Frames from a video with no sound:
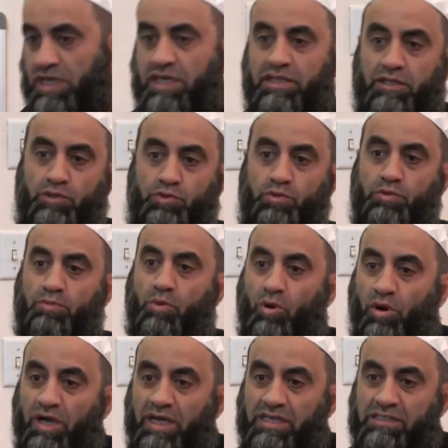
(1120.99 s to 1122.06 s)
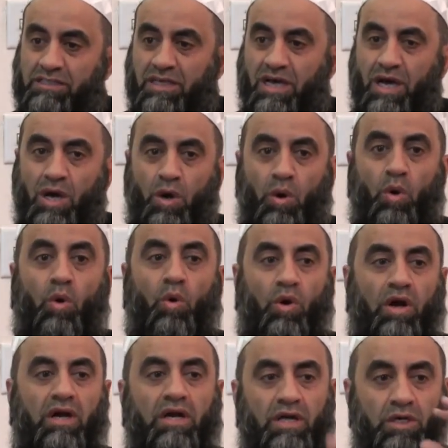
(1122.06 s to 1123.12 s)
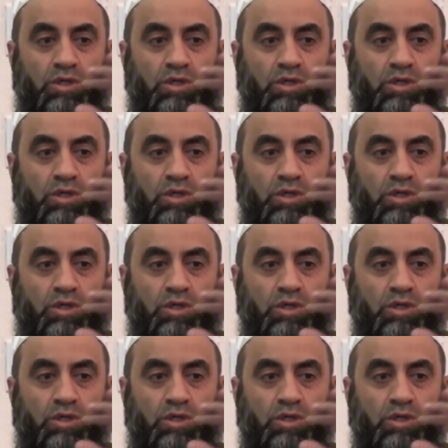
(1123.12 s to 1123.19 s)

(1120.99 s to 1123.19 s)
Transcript: Either two boys or